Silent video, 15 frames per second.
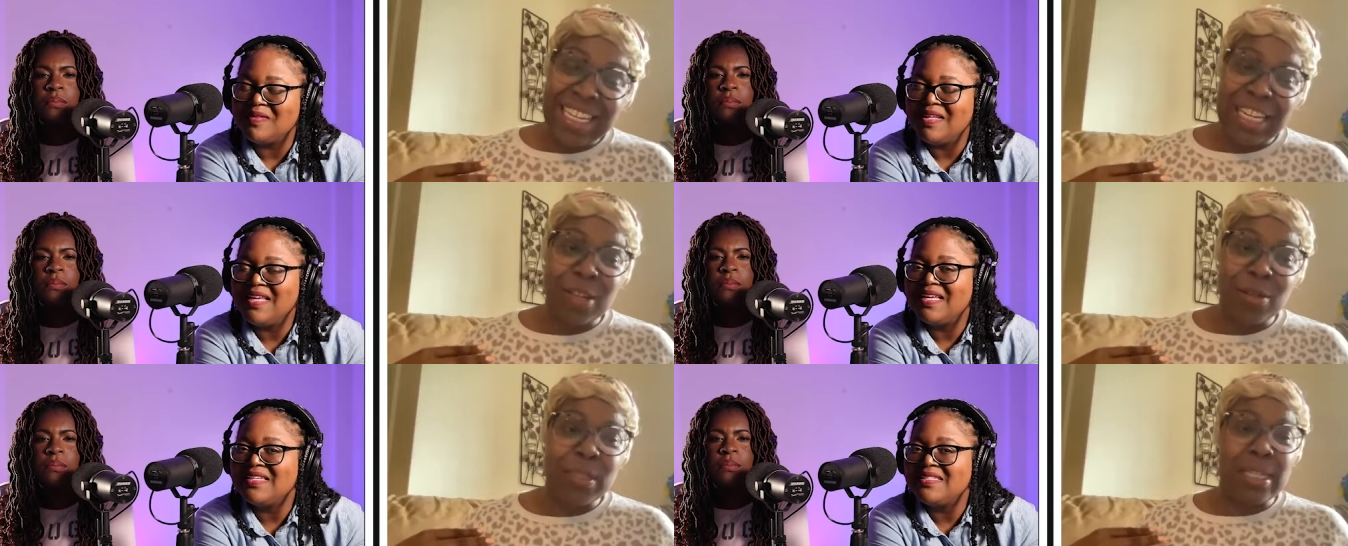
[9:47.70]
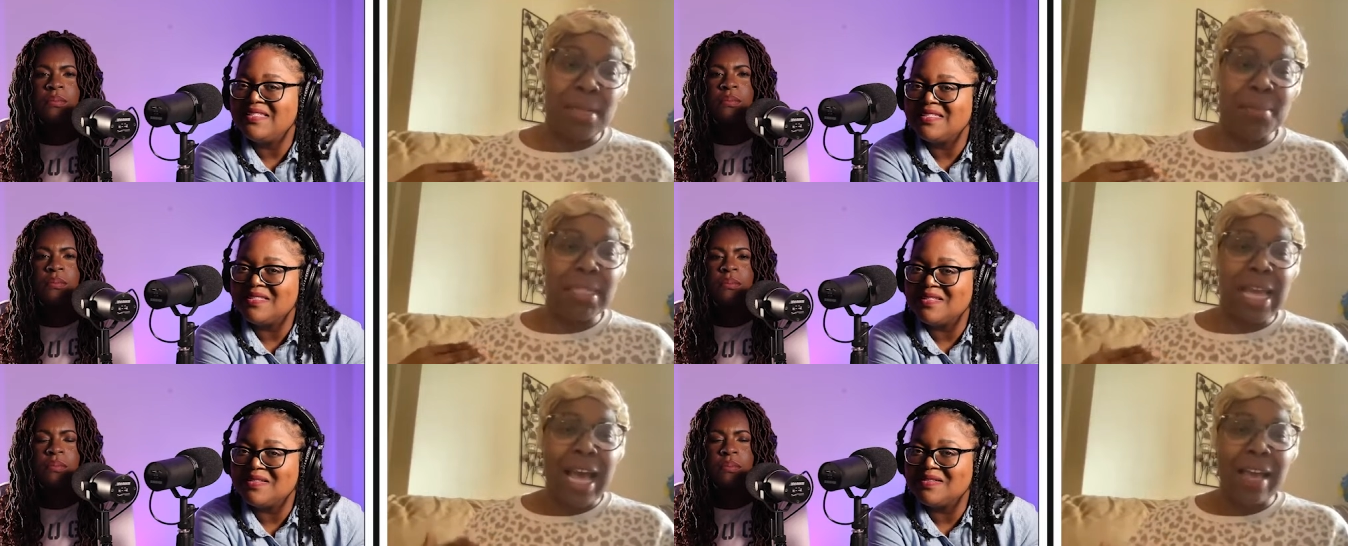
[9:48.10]
Speaker 1: You yes. know,
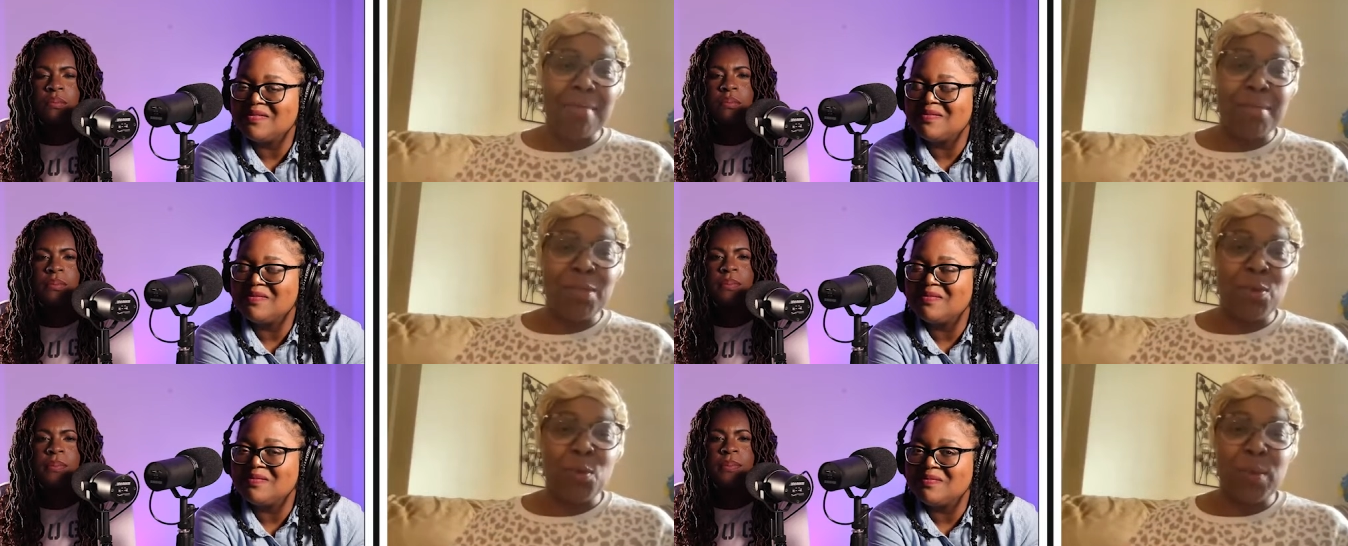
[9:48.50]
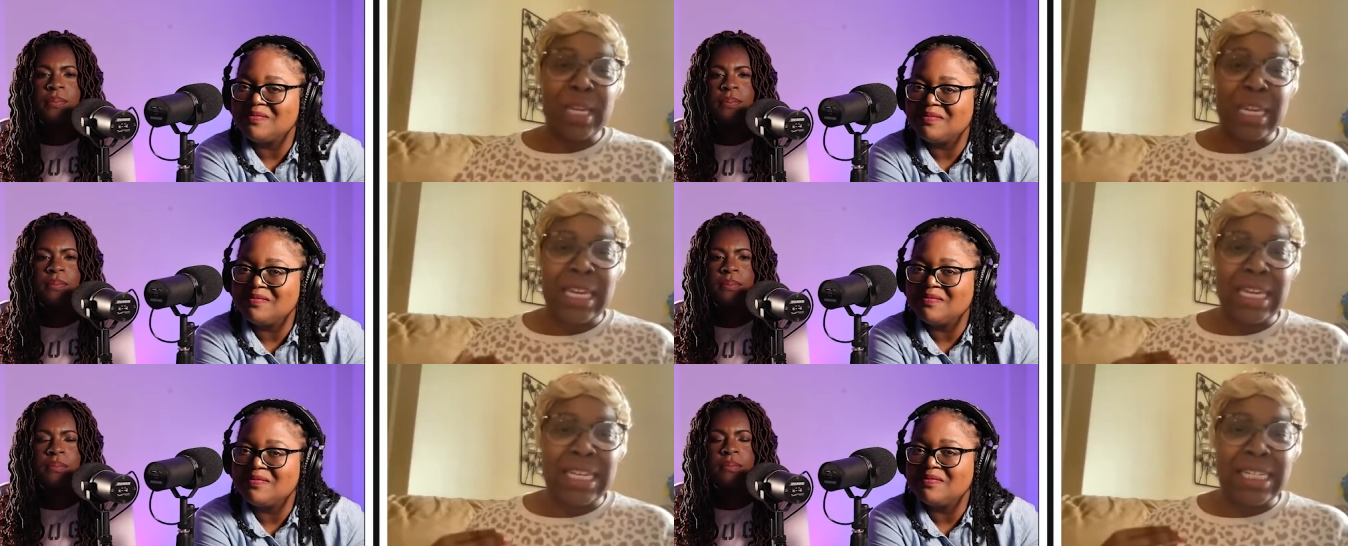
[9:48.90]
sometimes
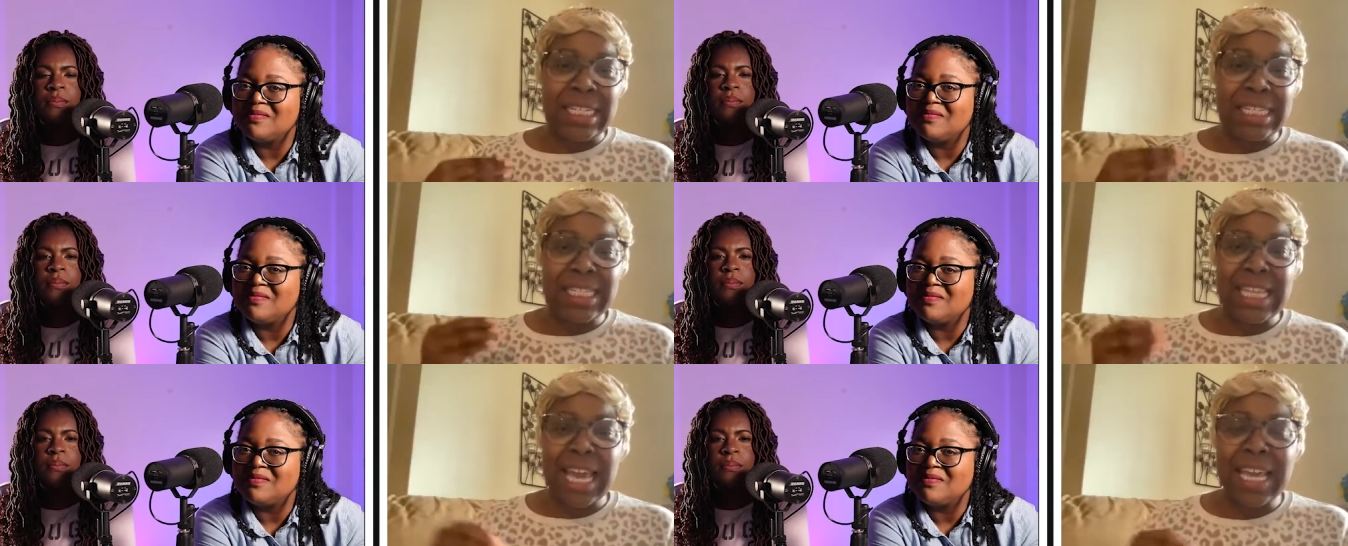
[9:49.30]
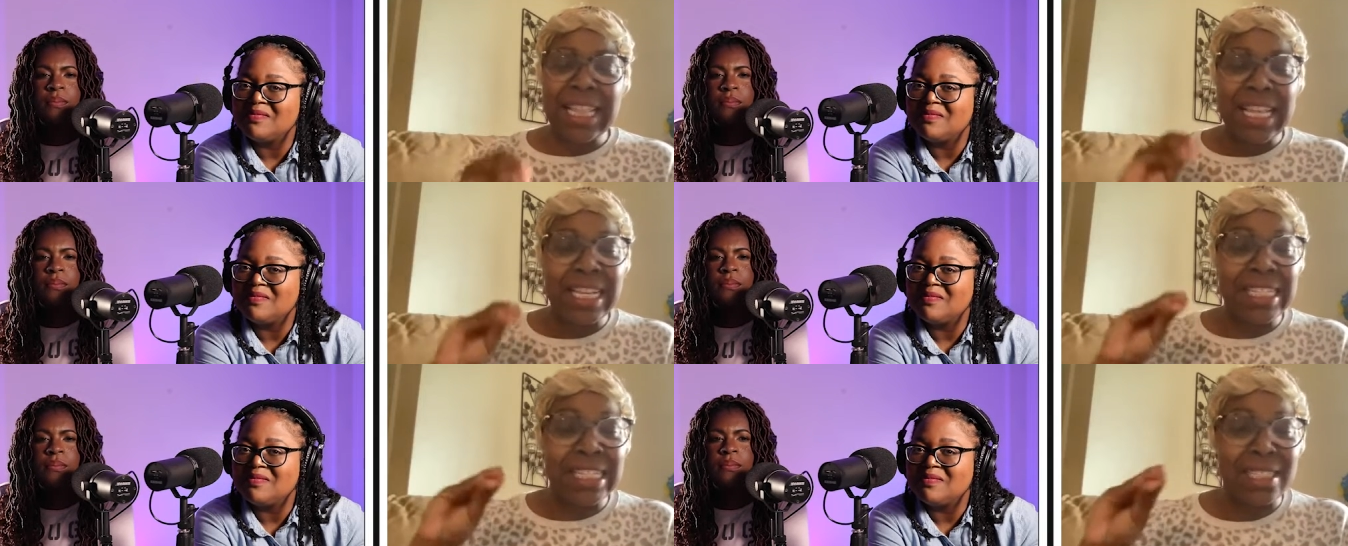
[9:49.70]
we
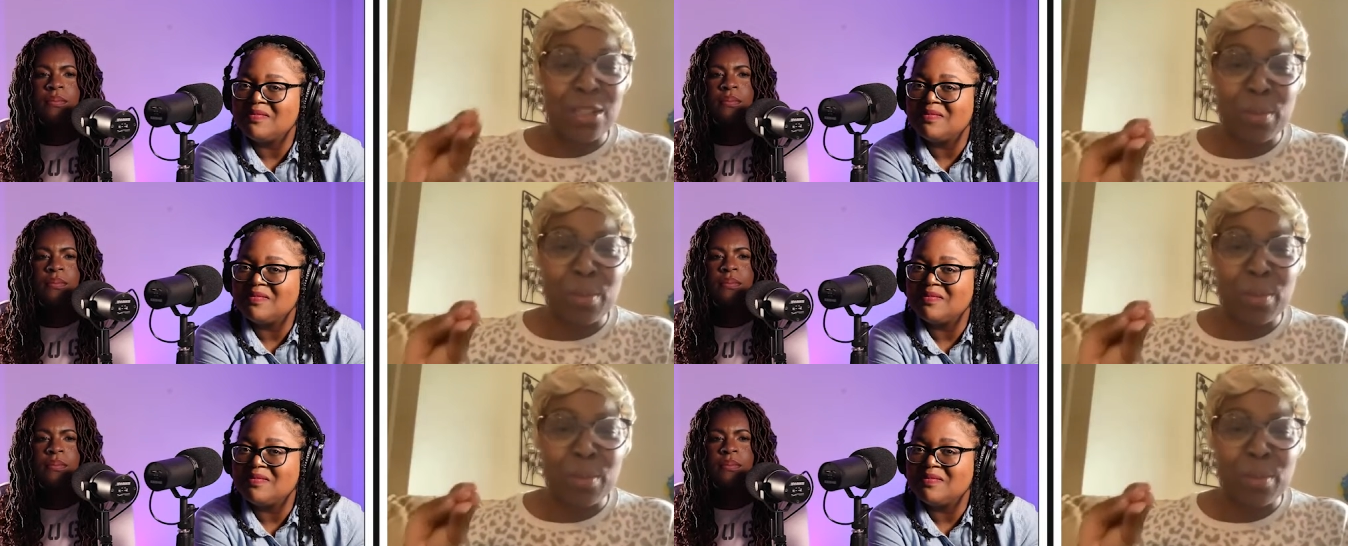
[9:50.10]
take things a